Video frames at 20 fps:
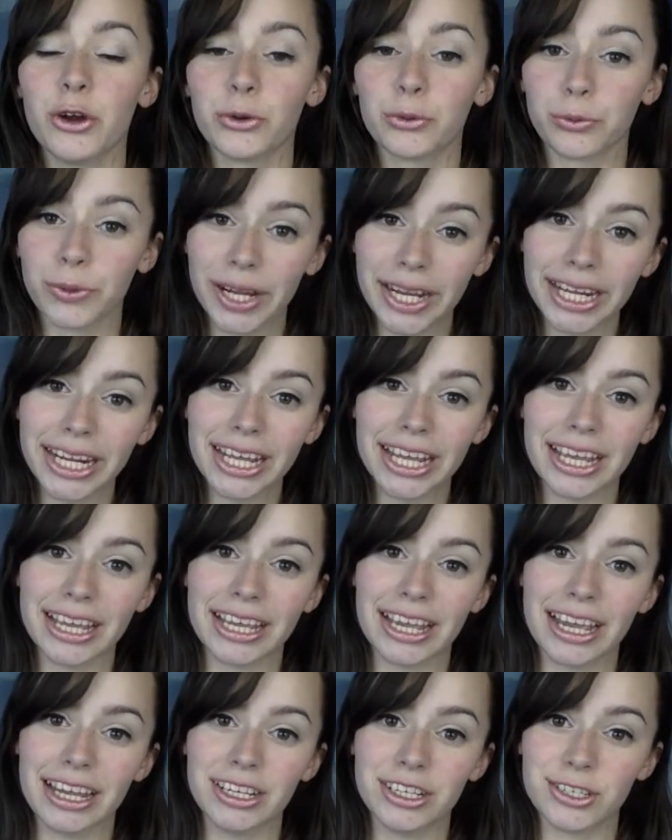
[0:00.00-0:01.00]
reading
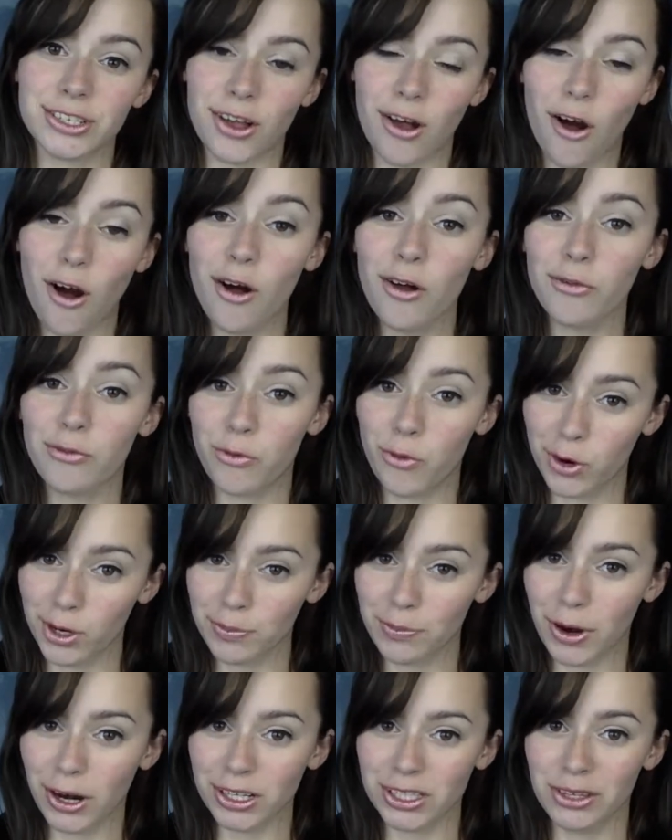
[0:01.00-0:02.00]
engages all 4
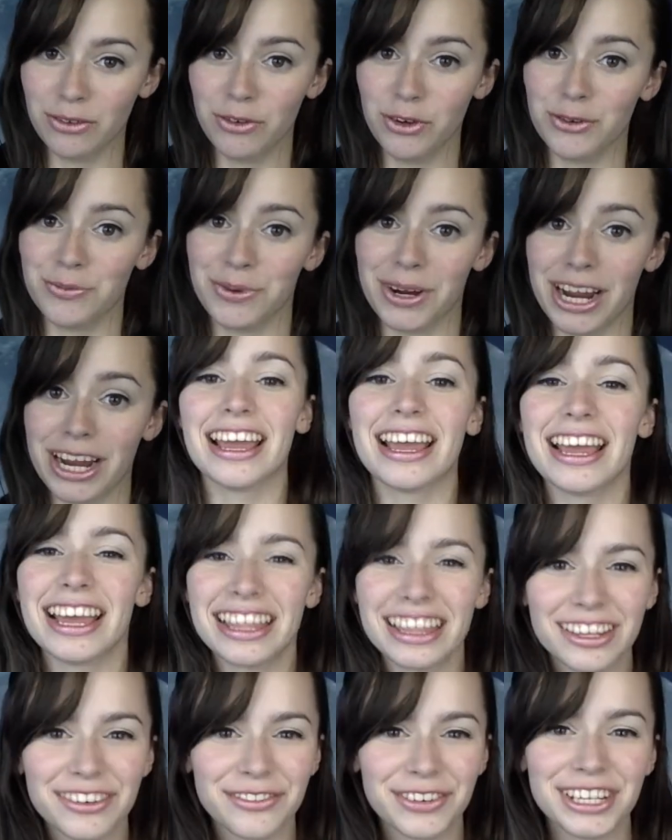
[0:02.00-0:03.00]
parts of your brain,
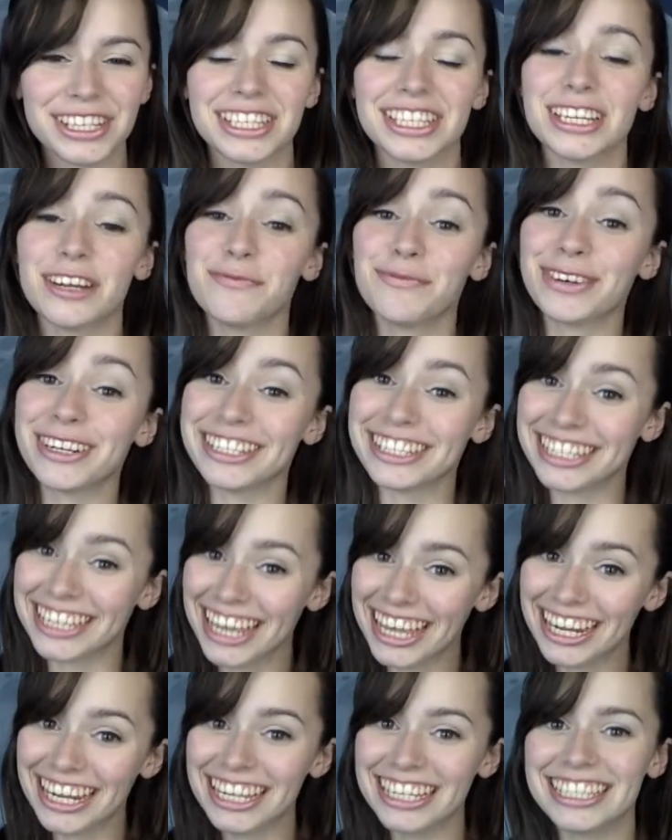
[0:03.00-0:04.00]
and then reason number 10
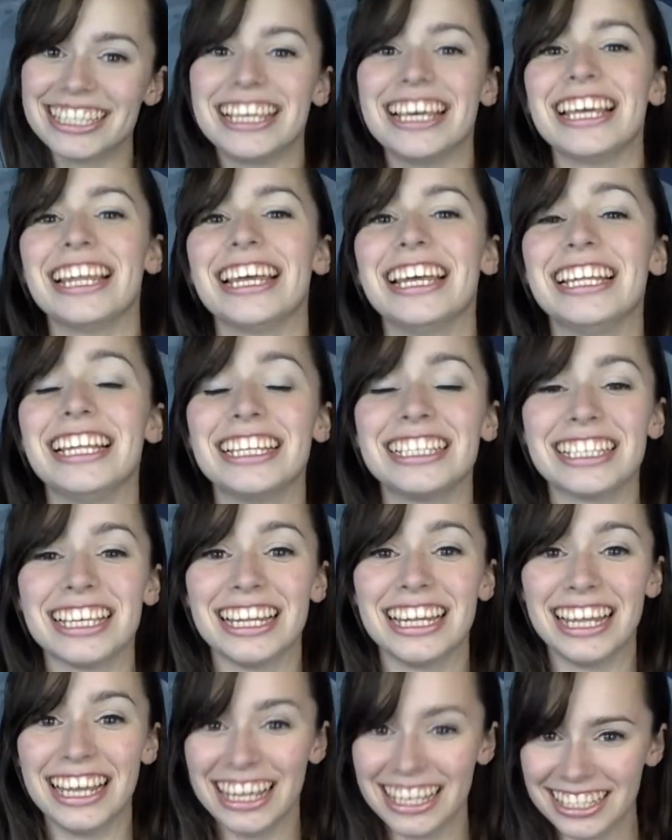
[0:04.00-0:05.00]
is that it's
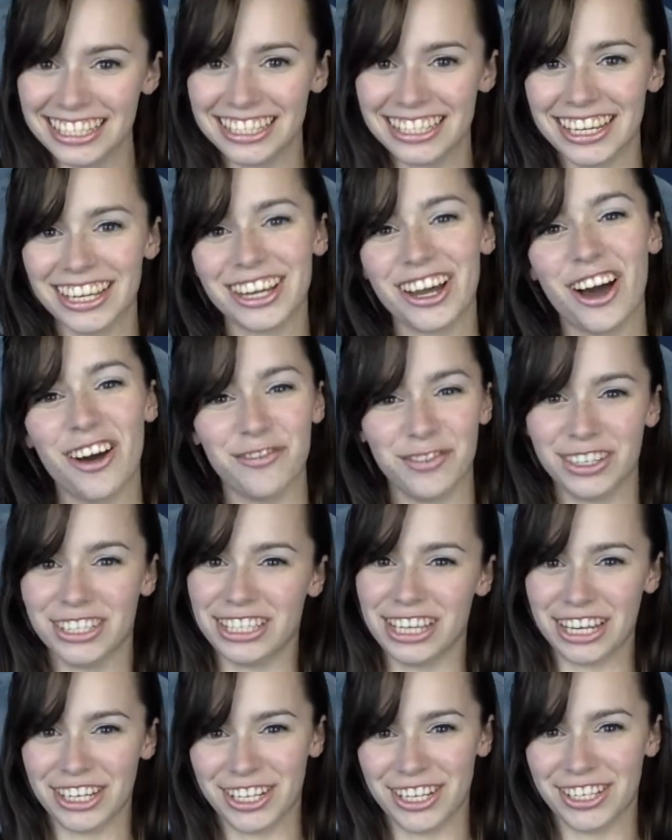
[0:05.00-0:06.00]
an instant
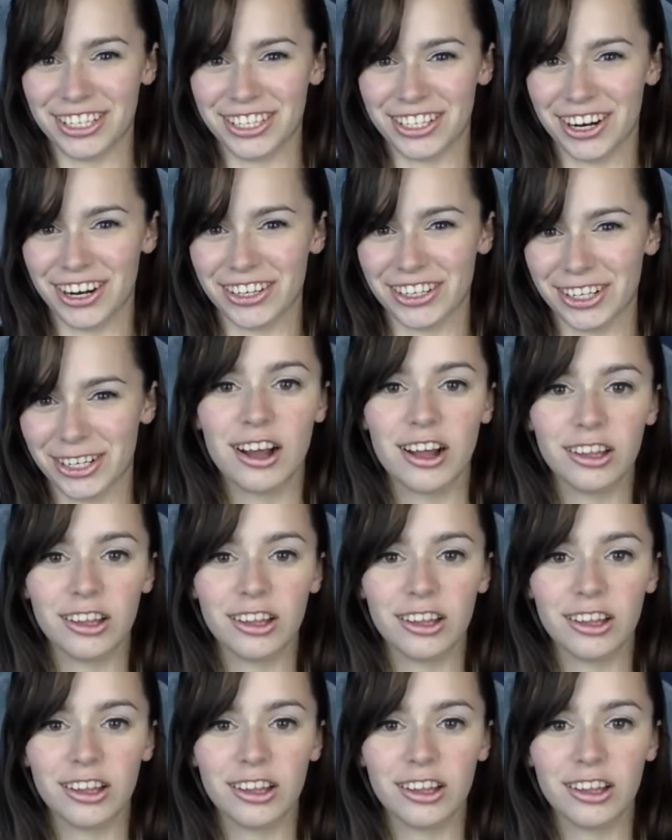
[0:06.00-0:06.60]
conversation starter.